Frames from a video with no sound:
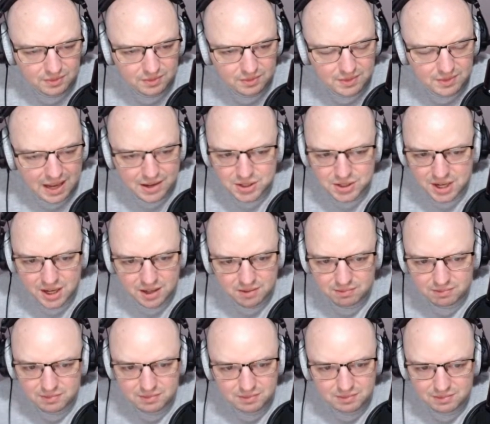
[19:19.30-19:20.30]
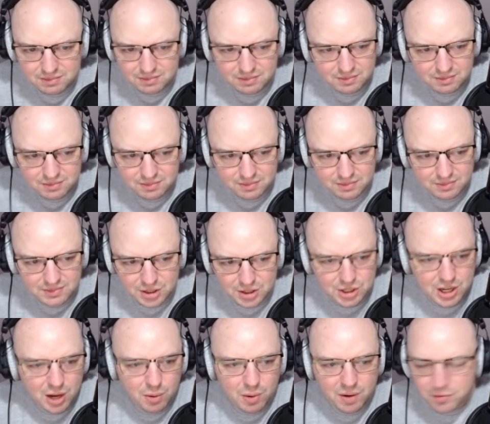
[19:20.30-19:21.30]
That's it. There's
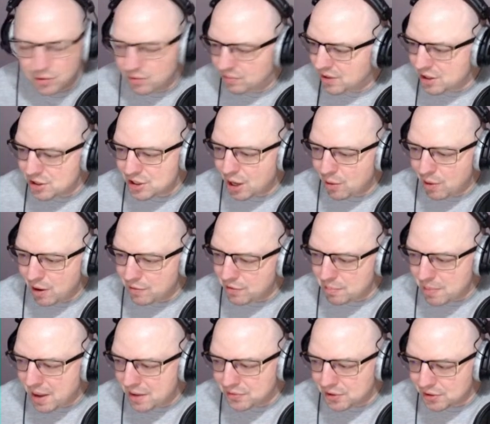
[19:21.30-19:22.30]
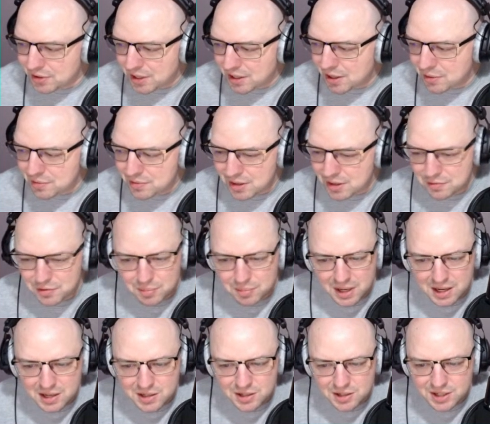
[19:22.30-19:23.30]
no other method, I don't think, for
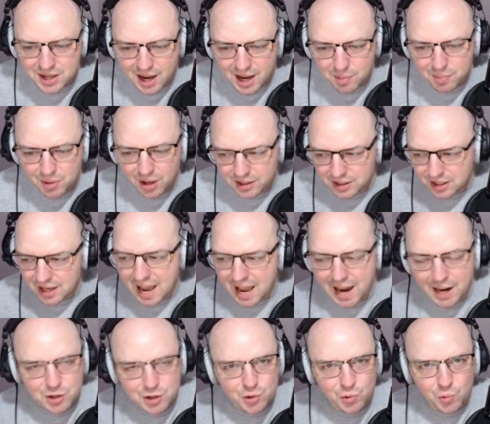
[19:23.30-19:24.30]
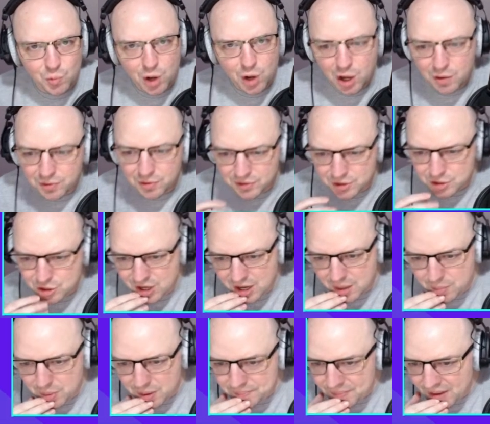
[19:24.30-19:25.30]
me to set up like the actual worth of the
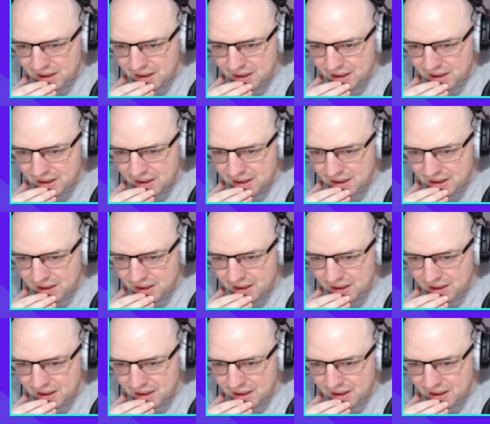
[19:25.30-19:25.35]
chip.